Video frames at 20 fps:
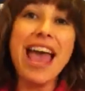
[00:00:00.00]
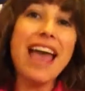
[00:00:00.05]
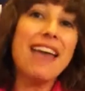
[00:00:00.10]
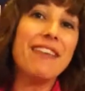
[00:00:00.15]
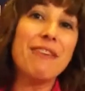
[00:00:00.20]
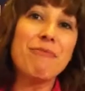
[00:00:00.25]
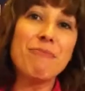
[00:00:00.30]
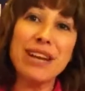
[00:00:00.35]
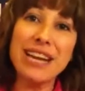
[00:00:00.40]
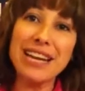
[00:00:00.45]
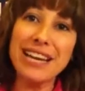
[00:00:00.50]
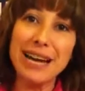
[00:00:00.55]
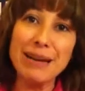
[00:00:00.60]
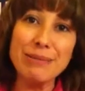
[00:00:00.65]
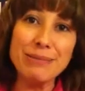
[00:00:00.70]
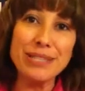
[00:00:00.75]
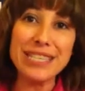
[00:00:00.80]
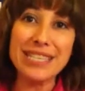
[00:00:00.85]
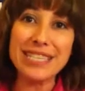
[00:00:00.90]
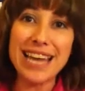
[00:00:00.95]
And then when it
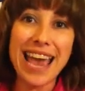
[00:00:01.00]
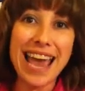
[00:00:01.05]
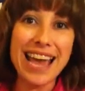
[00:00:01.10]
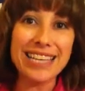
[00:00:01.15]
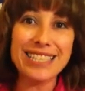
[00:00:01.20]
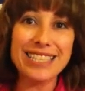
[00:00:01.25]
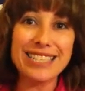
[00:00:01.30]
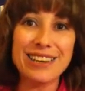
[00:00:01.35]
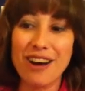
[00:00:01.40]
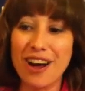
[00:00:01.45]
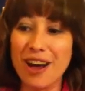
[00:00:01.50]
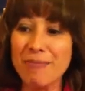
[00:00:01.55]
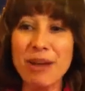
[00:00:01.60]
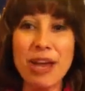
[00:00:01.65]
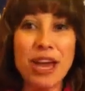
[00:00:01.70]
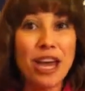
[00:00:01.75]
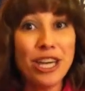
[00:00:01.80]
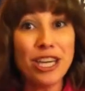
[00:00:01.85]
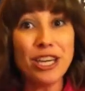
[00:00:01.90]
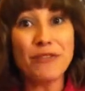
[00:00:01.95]
comes to tax time,
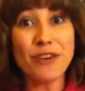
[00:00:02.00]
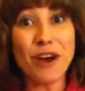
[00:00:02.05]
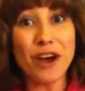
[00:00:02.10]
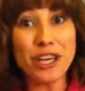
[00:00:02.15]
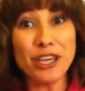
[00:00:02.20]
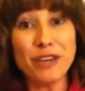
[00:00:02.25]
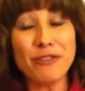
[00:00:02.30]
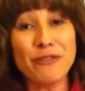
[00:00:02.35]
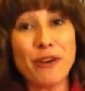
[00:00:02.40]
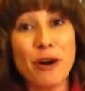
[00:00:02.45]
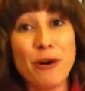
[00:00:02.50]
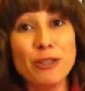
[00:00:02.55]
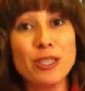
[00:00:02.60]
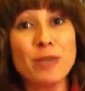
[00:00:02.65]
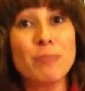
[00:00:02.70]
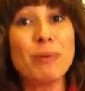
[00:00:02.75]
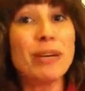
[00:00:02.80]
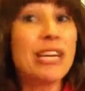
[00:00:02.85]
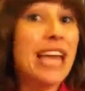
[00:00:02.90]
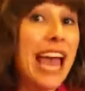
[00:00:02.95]
you've got your
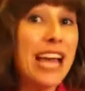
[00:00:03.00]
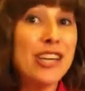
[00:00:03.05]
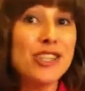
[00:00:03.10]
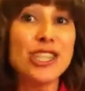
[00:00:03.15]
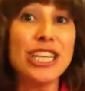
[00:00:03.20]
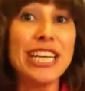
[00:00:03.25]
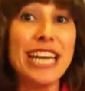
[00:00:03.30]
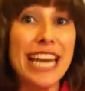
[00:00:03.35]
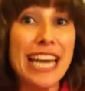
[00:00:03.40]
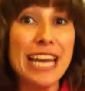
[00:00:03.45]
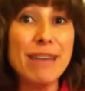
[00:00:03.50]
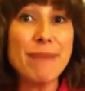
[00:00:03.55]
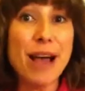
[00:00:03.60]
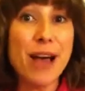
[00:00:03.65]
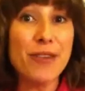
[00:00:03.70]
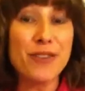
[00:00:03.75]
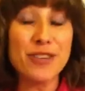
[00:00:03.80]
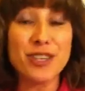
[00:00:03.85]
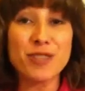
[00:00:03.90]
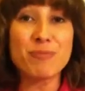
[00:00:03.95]
folder, but you actually
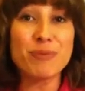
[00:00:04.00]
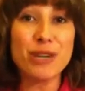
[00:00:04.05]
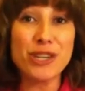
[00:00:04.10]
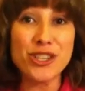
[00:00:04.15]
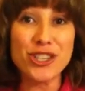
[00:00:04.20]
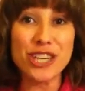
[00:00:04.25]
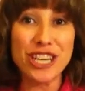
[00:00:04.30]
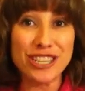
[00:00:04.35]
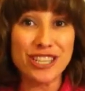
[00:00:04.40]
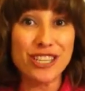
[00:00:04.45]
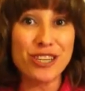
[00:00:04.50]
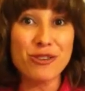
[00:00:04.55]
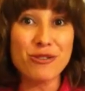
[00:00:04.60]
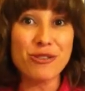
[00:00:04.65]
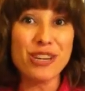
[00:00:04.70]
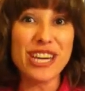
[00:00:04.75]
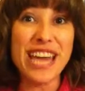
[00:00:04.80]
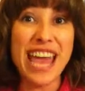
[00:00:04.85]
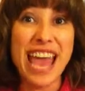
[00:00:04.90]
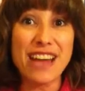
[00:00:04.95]
email the spreadsheet to
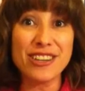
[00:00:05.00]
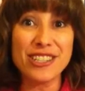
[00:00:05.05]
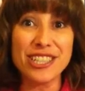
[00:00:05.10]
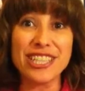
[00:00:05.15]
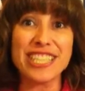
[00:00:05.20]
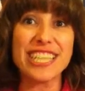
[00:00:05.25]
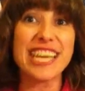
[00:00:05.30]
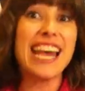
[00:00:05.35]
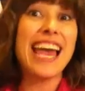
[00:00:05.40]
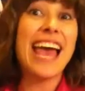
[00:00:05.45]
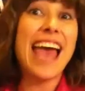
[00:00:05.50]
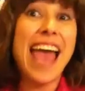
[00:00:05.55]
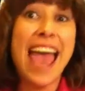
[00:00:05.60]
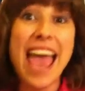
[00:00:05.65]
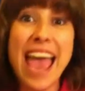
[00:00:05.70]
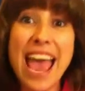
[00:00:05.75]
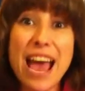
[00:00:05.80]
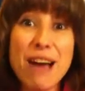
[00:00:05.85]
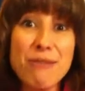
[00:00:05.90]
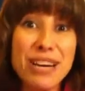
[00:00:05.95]
your accountant.
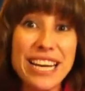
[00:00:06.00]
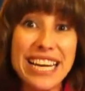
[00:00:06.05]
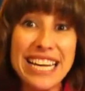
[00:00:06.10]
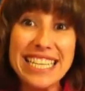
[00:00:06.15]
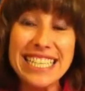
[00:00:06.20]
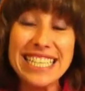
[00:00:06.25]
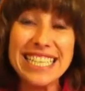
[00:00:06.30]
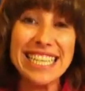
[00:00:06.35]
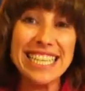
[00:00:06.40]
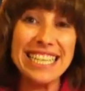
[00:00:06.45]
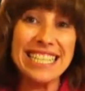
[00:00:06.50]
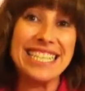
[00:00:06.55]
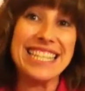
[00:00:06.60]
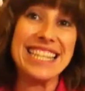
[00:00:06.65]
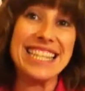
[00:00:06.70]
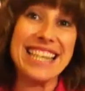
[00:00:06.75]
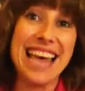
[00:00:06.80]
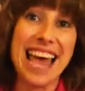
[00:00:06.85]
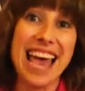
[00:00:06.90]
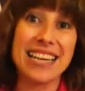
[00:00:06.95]
How easy
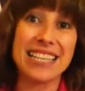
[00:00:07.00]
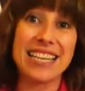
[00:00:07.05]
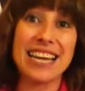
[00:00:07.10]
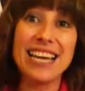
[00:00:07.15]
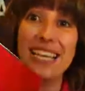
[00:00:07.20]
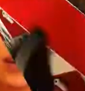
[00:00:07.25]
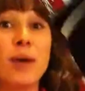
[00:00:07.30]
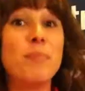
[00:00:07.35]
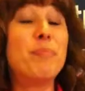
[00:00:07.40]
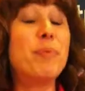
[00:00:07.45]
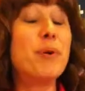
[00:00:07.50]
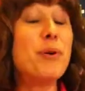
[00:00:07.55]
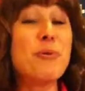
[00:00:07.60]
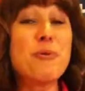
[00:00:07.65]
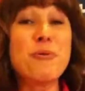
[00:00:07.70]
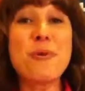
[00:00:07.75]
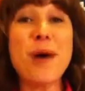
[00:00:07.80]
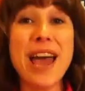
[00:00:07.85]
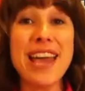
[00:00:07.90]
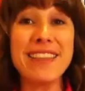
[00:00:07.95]
is that?
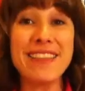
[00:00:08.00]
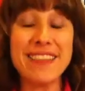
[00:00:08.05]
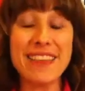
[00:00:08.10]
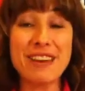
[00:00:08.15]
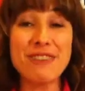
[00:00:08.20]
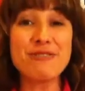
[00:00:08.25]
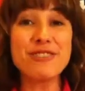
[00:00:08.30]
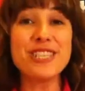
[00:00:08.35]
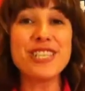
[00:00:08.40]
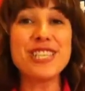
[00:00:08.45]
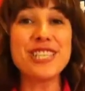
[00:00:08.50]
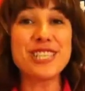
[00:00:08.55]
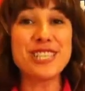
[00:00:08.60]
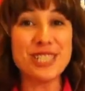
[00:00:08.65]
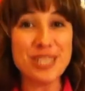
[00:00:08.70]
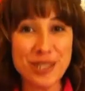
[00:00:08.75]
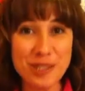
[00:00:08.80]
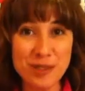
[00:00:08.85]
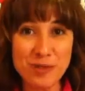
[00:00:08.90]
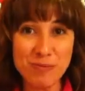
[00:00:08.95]
But wait, there is
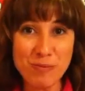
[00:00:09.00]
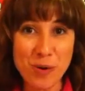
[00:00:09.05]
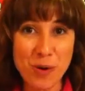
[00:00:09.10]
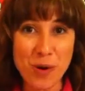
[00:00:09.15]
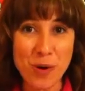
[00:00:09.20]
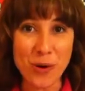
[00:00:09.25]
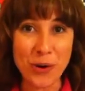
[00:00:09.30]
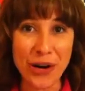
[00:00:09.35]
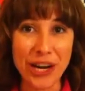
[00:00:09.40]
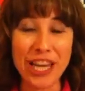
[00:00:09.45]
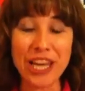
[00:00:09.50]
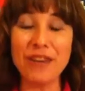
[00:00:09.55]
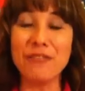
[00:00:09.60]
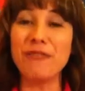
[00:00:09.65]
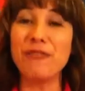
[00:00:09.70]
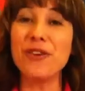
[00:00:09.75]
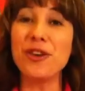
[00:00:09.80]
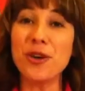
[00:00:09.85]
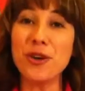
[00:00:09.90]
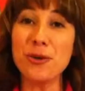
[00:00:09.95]
still more.
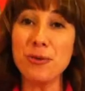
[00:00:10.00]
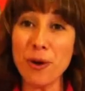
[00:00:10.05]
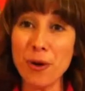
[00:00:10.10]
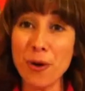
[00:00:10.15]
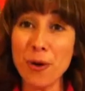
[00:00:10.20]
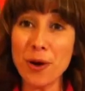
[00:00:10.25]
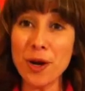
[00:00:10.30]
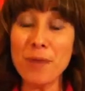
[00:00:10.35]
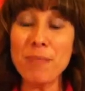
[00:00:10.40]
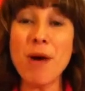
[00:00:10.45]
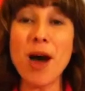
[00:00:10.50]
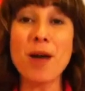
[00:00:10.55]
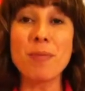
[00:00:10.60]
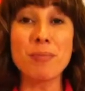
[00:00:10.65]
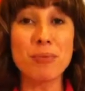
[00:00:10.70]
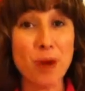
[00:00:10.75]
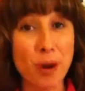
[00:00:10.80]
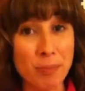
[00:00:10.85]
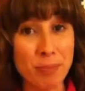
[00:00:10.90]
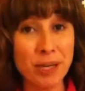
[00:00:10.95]
If you order my
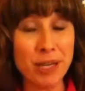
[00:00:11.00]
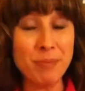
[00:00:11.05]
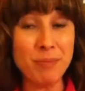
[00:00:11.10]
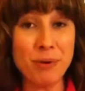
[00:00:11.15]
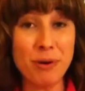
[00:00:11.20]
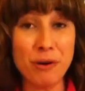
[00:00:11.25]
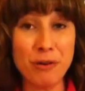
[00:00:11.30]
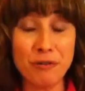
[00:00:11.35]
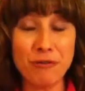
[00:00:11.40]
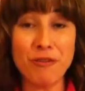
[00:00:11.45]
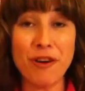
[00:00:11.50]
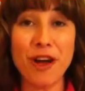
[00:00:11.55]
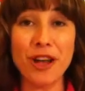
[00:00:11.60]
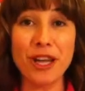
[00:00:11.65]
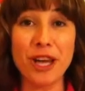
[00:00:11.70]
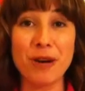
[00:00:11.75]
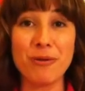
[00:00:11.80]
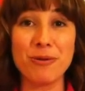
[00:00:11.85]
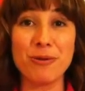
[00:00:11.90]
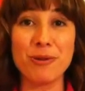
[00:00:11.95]
property
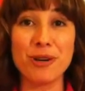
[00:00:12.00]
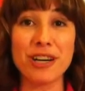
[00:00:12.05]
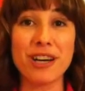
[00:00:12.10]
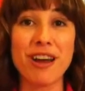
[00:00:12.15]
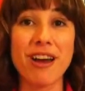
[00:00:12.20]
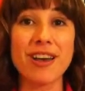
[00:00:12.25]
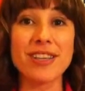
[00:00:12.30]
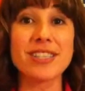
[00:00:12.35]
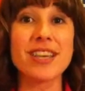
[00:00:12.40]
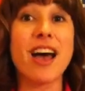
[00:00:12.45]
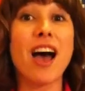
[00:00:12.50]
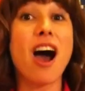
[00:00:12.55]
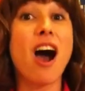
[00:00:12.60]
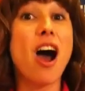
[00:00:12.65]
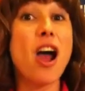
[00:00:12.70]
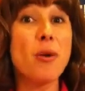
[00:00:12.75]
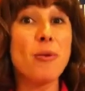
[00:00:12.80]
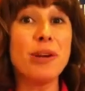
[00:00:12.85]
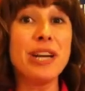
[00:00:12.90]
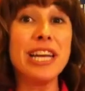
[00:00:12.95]
portfolio organizer,
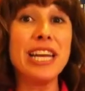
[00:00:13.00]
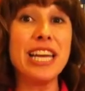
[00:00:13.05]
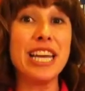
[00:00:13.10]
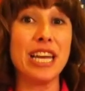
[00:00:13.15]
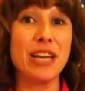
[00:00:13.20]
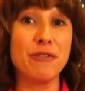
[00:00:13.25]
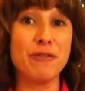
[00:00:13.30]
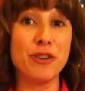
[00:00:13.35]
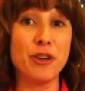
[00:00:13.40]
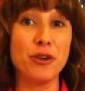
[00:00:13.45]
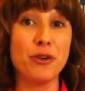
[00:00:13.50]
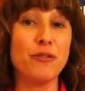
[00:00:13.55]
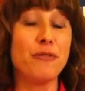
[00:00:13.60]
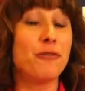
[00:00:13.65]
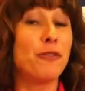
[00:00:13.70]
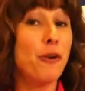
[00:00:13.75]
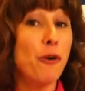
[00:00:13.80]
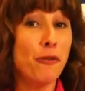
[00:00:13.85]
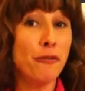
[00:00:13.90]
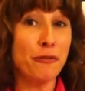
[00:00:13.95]
I want to give you
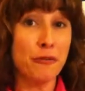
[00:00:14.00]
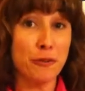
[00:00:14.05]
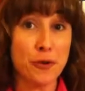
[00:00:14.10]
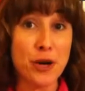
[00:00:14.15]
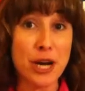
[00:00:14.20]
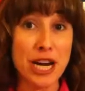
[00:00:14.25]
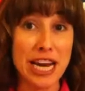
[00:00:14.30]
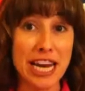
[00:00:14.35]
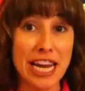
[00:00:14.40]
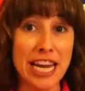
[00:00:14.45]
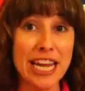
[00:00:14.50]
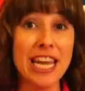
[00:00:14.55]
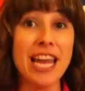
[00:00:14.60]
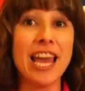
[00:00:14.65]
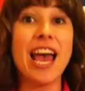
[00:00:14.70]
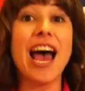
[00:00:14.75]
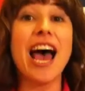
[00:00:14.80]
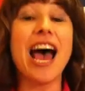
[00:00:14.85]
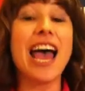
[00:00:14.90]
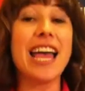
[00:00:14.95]
for free
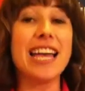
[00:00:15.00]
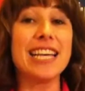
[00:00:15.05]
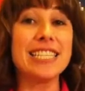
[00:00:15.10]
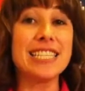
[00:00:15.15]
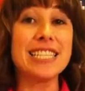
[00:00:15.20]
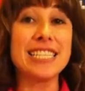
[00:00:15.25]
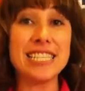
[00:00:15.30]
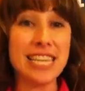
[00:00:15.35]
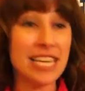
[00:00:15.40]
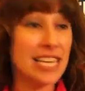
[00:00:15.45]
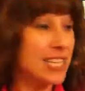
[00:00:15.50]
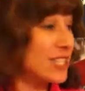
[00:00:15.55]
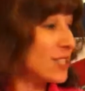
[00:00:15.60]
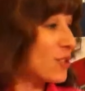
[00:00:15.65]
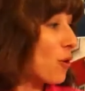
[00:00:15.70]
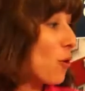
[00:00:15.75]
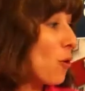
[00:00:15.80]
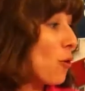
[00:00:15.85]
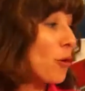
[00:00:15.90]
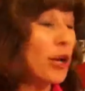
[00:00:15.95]
a 6
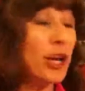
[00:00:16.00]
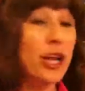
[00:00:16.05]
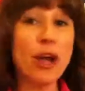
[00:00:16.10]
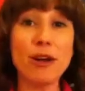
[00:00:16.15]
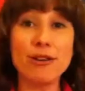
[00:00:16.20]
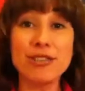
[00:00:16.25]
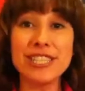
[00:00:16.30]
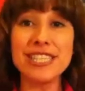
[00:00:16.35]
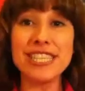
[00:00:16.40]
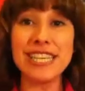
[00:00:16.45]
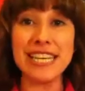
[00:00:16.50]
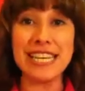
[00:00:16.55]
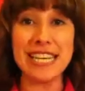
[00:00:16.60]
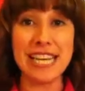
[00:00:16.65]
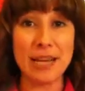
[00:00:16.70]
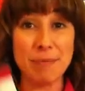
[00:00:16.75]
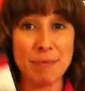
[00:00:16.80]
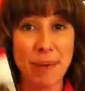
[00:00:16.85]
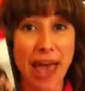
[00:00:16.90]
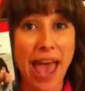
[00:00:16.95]
audio
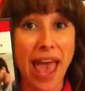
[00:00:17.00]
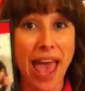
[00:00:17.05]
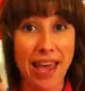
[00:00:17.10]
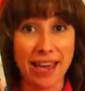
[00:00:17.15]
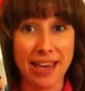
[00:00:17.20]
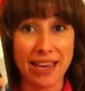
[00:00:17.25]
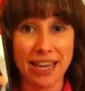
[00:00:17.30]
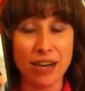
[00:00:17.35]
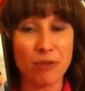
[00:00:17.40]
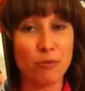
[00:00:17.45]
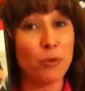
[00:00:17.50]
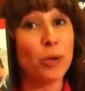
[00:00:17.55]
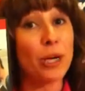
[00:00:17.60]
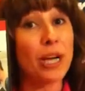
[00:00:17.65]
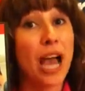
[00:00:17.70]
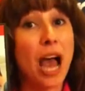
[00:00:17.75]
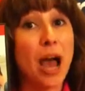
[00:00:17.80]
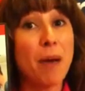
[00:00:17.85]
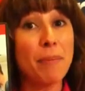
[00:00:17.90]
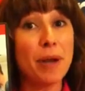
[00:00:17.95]
CD pack, and it will
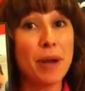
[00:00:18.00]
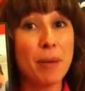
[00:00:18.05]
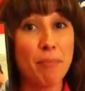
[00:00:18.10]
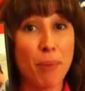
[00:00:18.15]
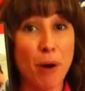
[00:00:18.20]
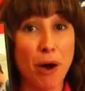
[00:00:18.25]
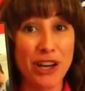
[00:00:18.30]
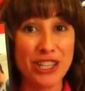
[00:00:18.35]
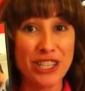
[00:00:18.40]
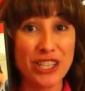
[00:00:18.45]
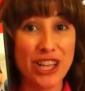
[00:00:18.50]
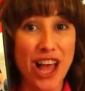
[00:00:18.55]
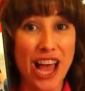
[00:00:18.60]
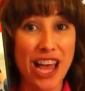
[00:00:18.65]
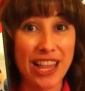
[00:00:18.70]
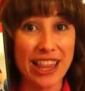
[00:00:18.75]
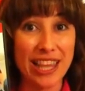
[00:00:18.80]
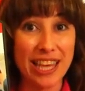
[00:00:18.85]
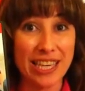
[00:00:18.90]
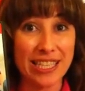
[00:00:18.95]
come in a box
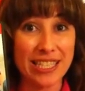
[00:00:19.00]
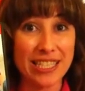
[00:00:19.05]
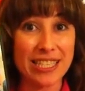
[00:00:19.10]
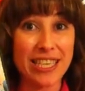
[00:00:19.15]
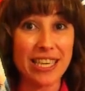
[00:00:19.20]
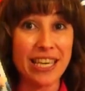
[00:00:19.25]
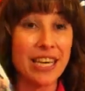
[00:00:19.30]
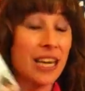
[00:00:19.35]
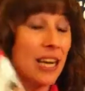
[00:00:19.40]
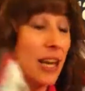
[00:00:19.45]
like this.